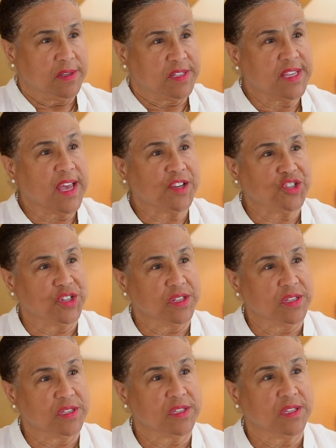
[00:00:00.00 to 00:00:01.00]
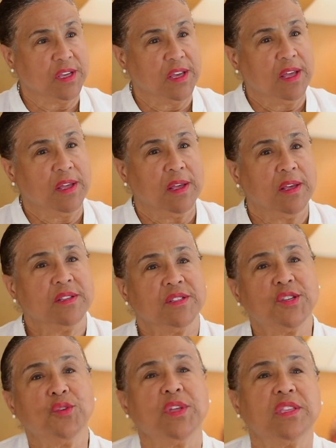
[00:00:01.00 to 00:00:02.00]
sections
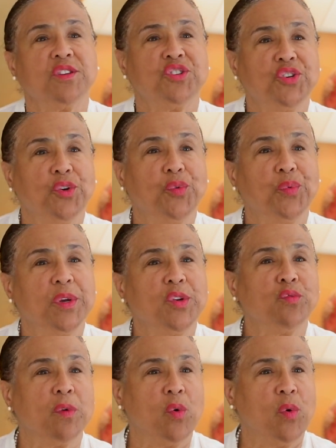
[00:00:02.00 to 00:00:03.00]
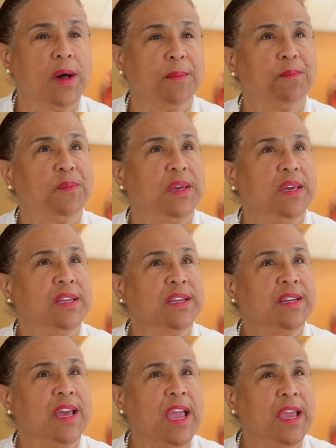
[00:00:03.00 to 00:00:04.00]
so that the children grow up in
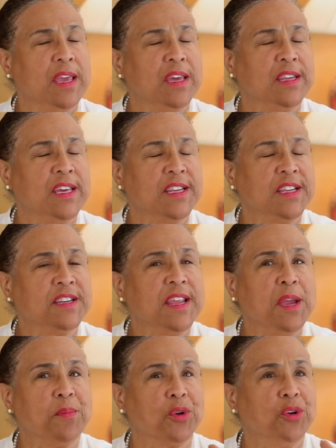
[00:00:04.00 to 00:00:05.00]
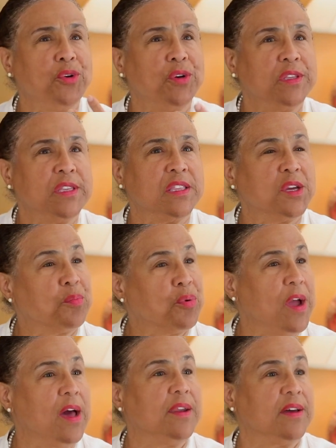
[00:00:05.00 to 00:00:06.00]
a neighborhood that they're
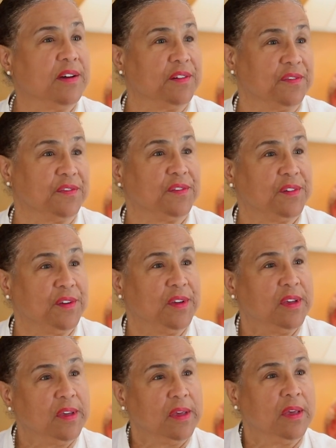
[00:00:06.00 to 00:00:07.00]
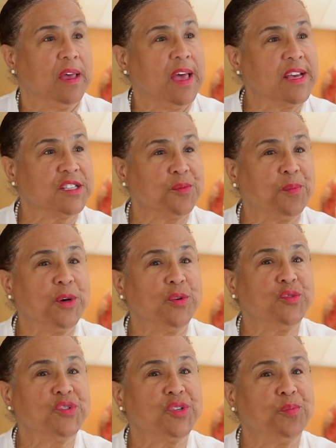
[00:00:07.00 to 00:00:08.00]
proud of, as
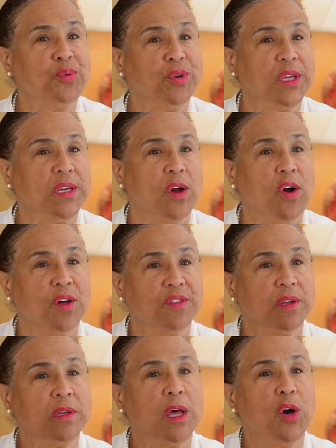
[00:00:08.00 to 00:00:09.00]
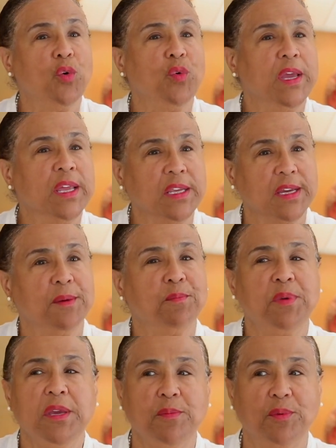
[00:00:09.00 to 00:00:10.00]
opposed to putting all the low-income
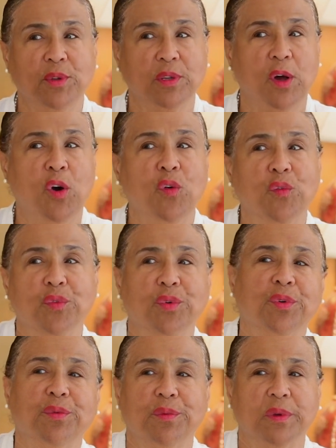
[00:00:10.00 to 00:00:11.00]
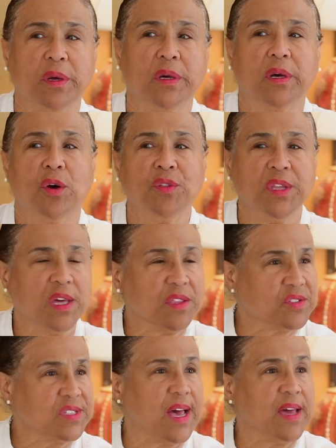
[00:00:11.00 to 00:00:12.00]
people over on the
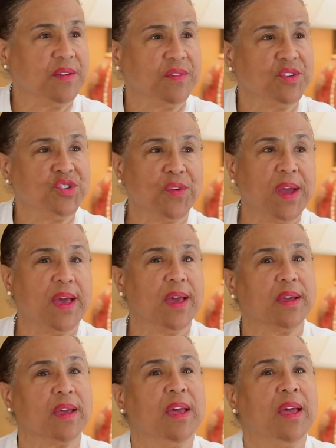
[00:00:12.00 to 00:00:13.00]
other side of the track.